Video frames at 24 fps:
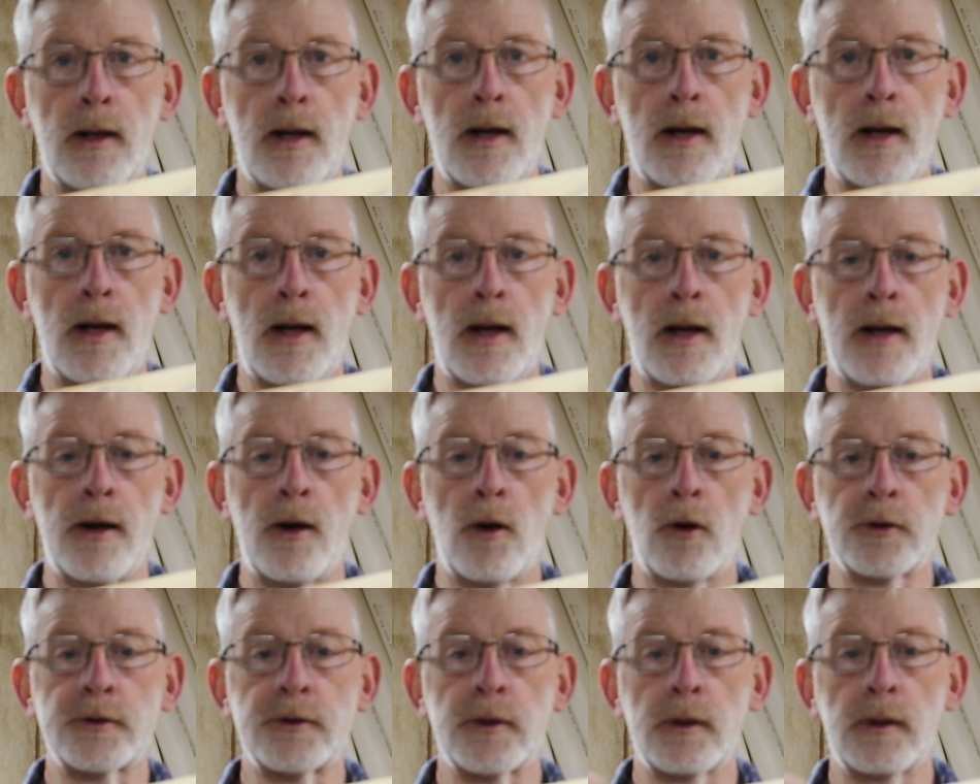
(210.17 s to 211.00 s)
It
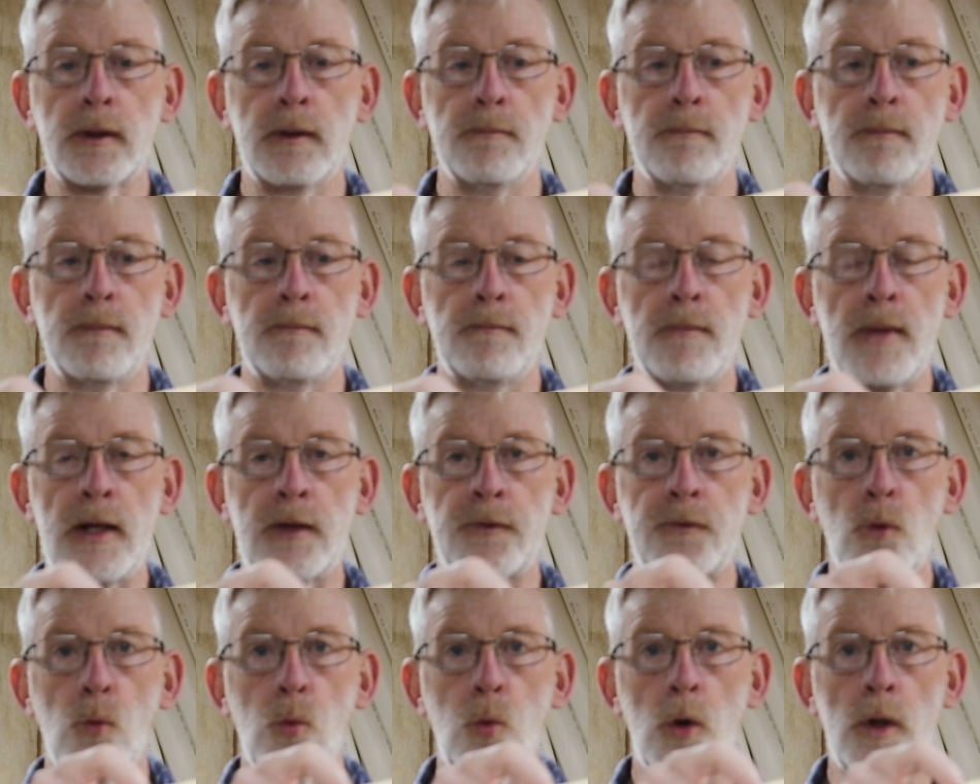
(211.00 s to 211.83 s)
also
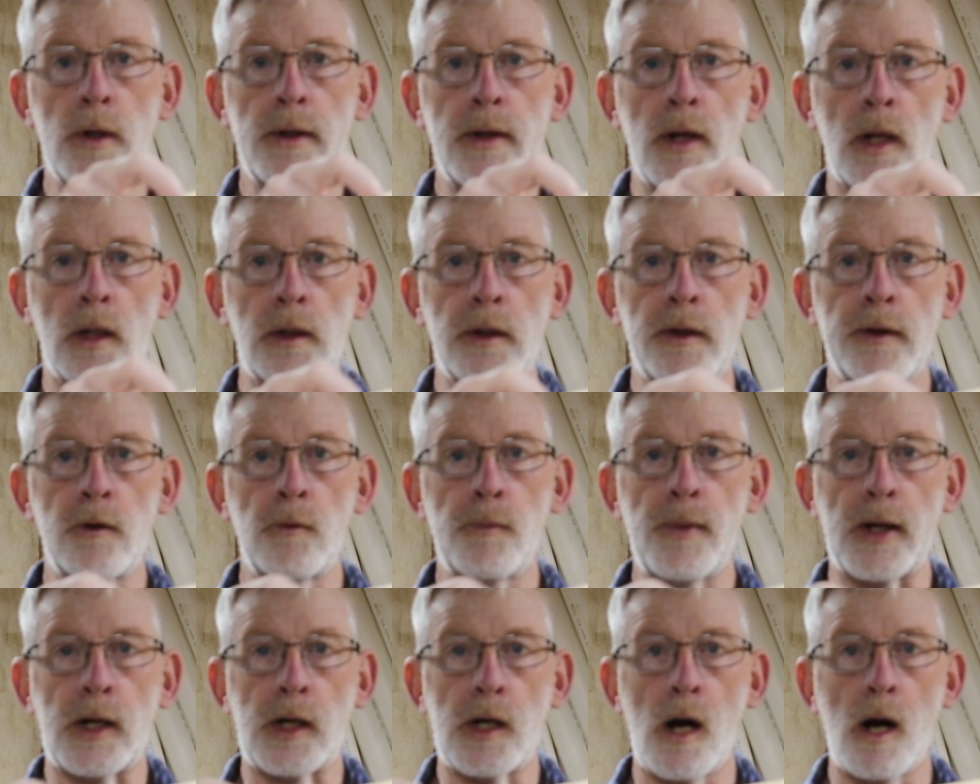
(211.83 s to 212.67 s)
made the wood a
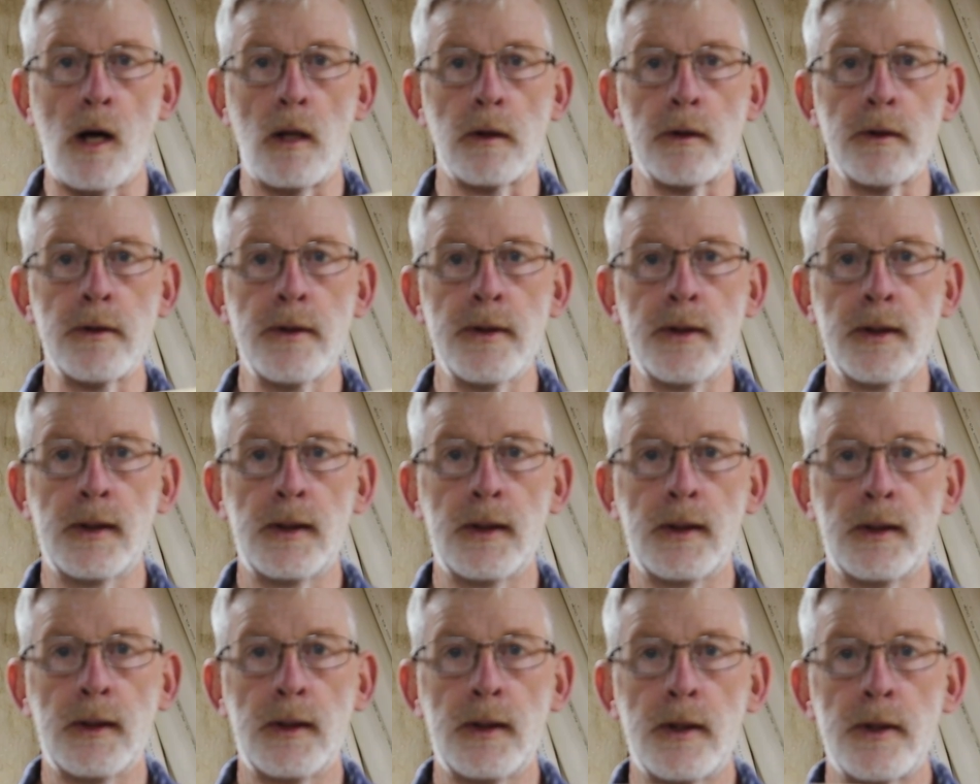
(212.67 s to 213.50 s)
little bit colored,
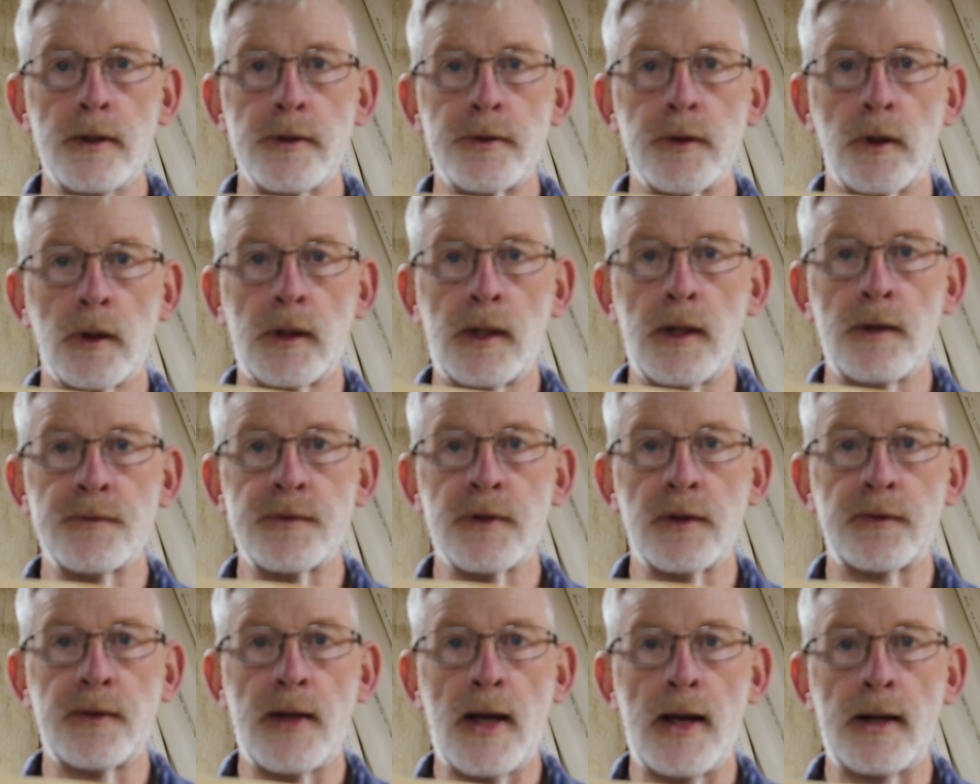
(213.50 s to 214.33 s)
so it gives
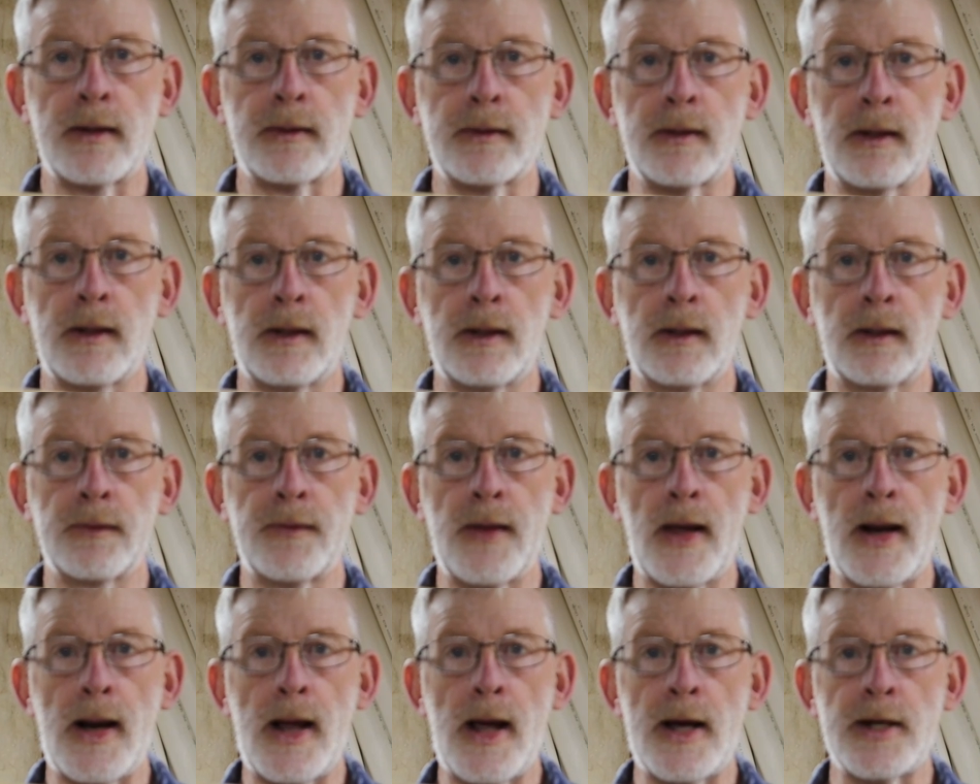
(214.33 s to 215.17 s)
it that
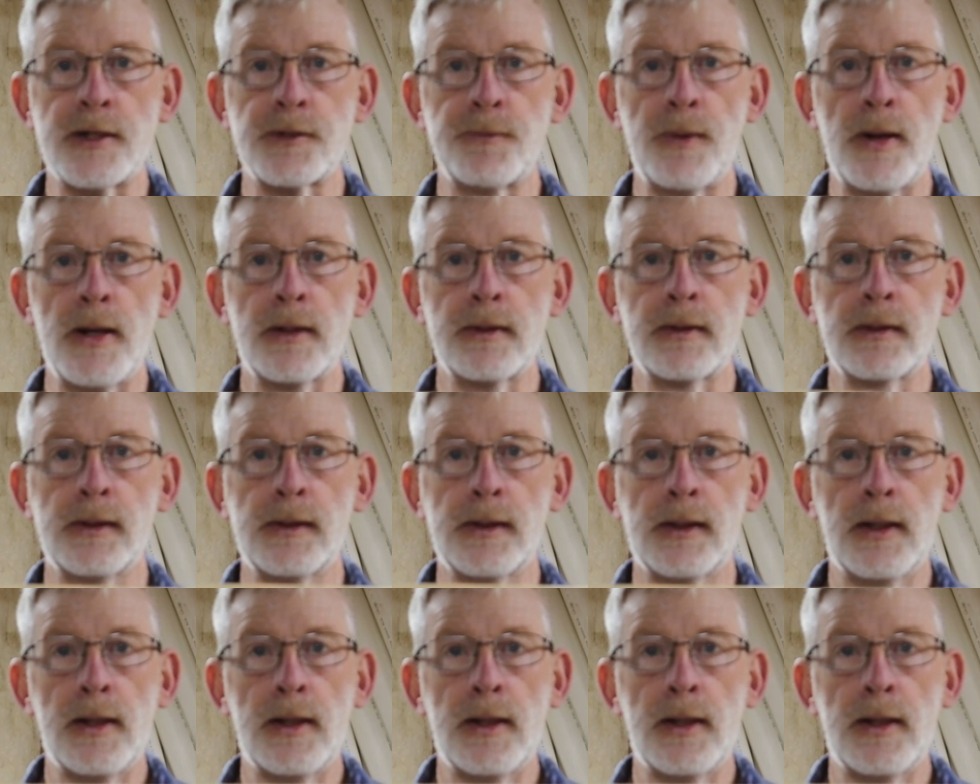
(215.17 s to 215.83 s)
that aspect.